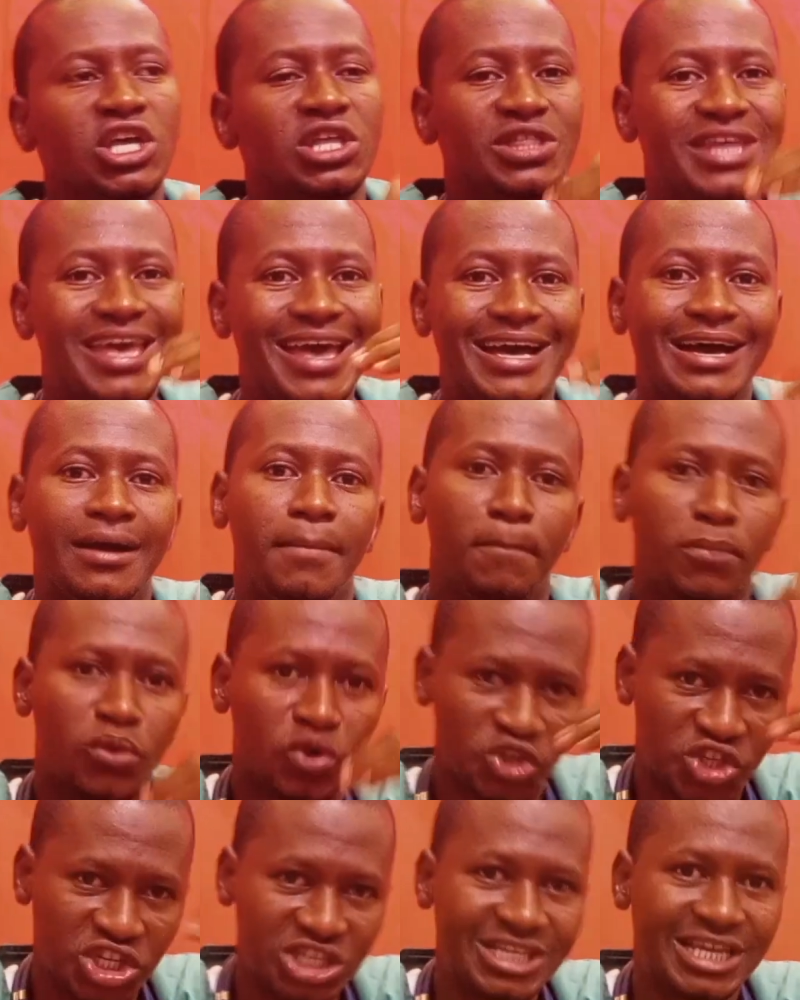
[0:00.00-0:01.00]
there are
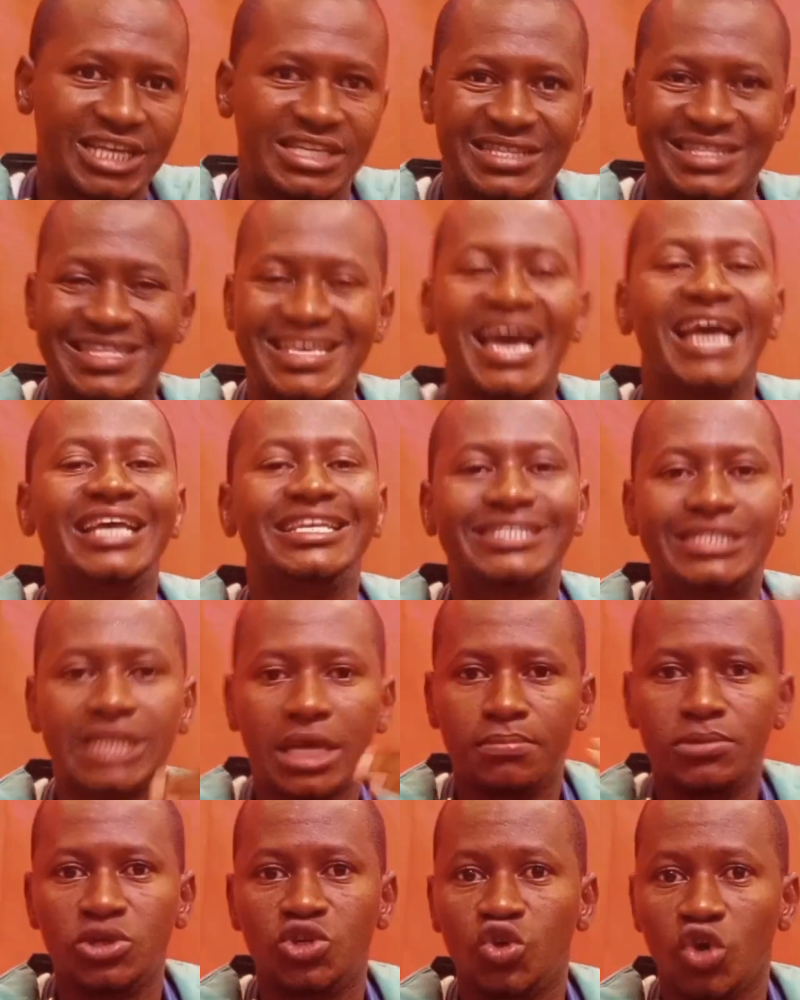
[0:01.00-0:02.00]
procedures, there are
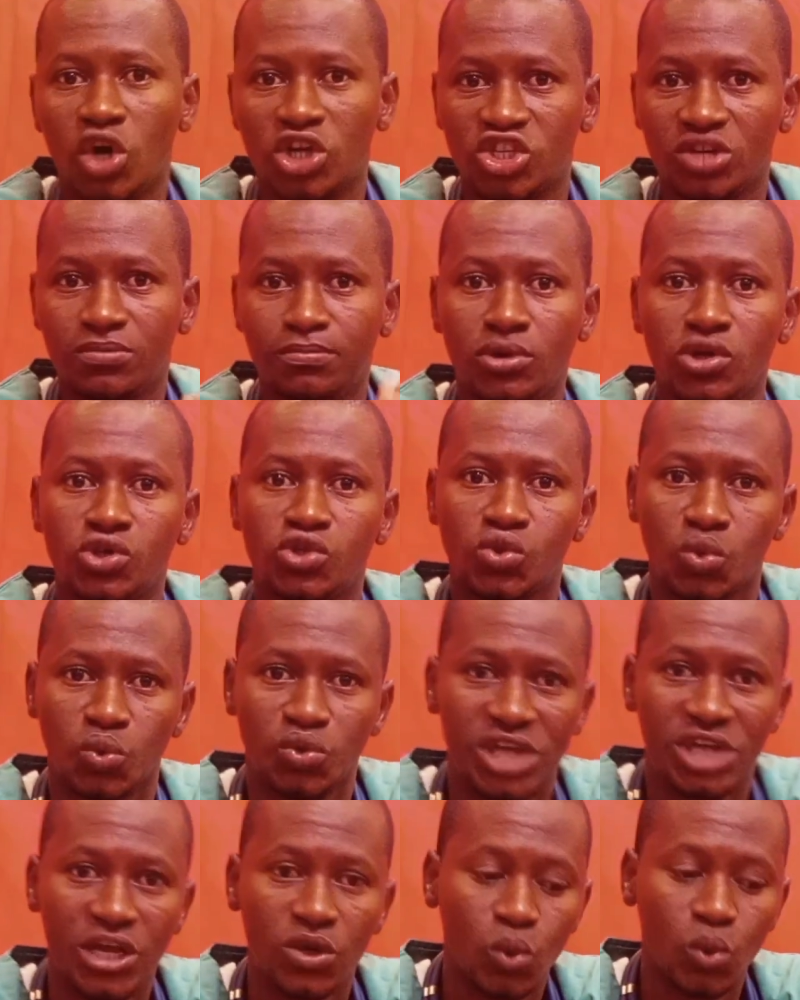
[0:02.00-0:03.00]
steps you are supposed to
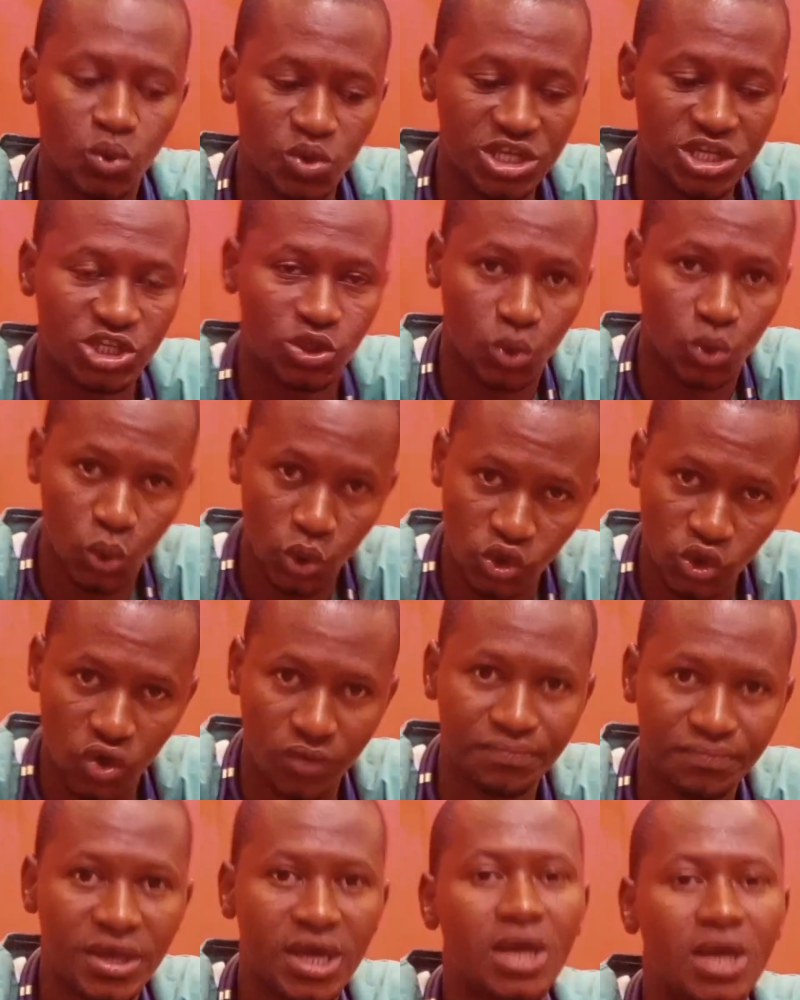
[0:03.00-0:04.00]
dilute the
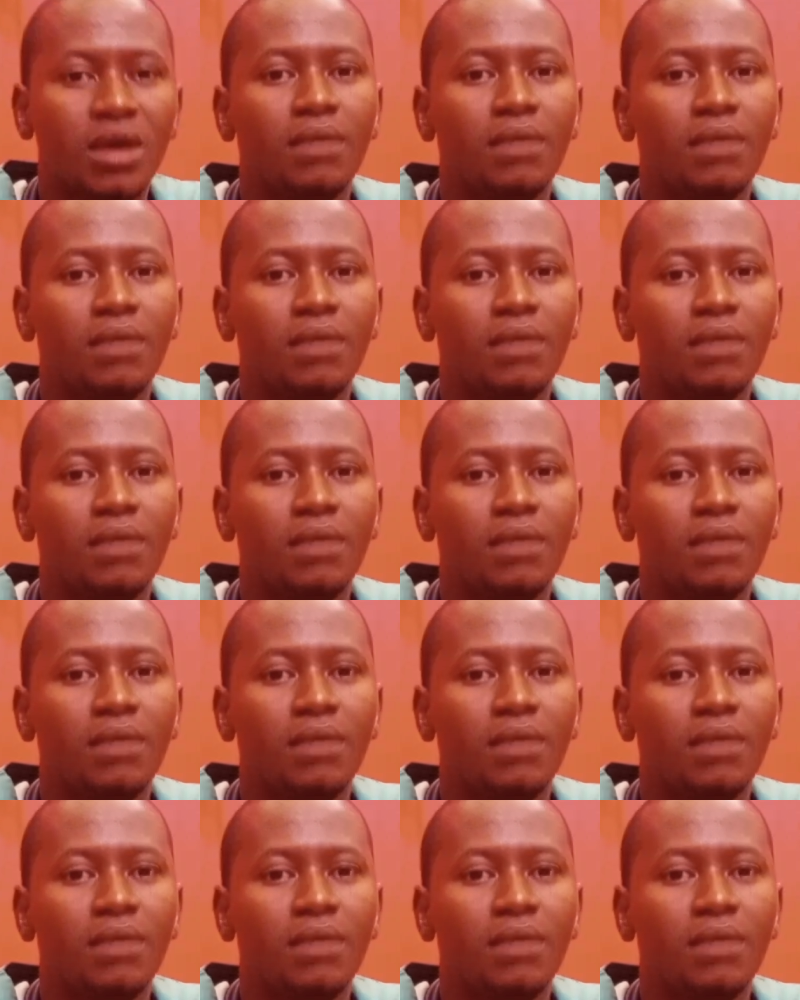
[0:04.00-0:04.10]
solution